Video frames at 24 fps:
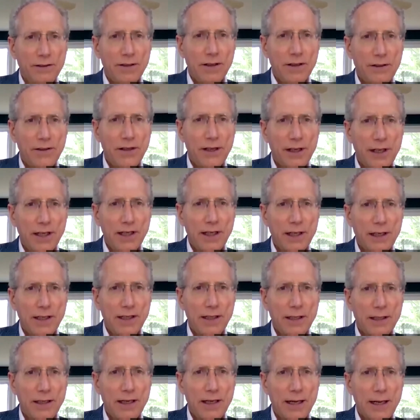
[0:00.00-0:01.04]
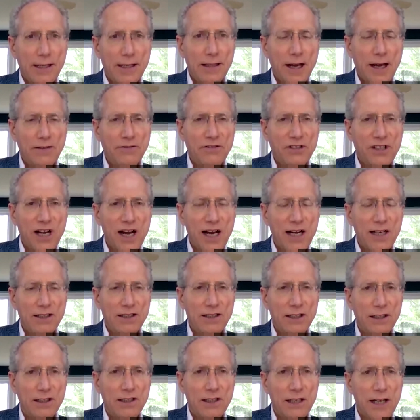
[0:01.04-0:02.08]
the life
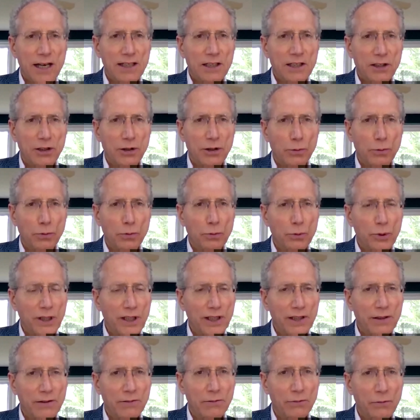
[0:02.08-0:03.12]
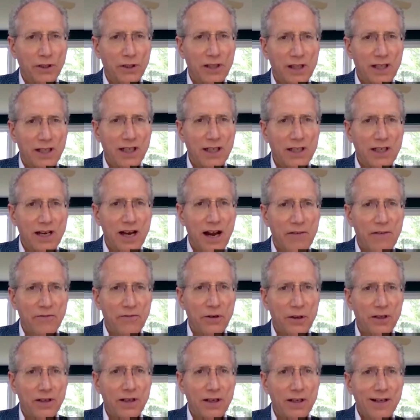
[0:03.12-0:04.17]
sciences sector with this
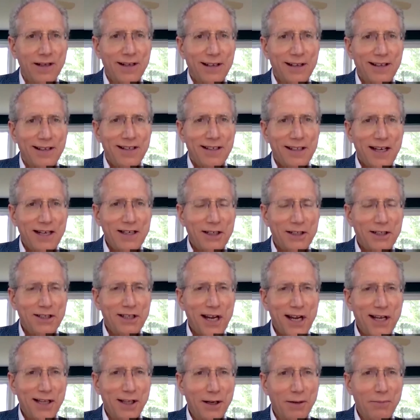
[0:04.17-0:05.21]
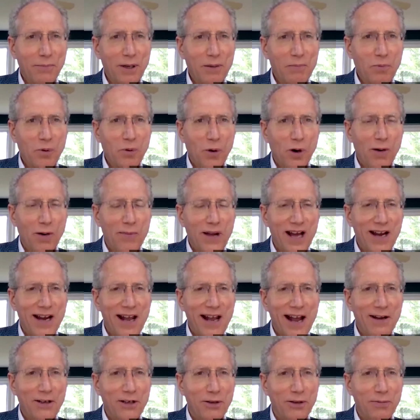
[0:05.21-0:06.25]
effort. Can you say a little bit more about
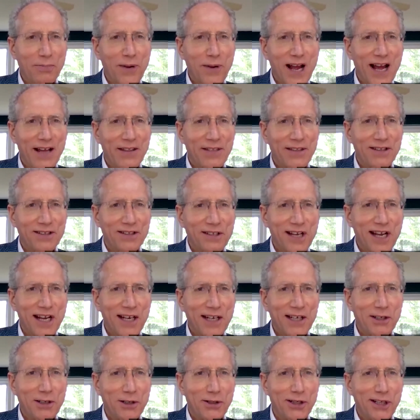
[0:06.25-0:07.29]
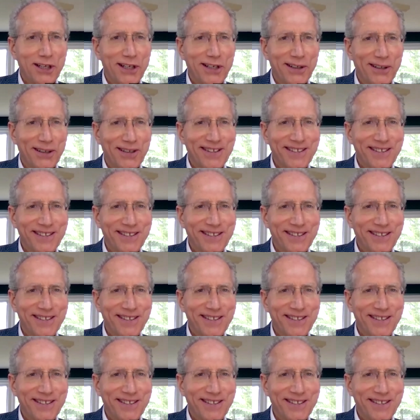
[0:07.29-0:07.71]
how your path has taken you here?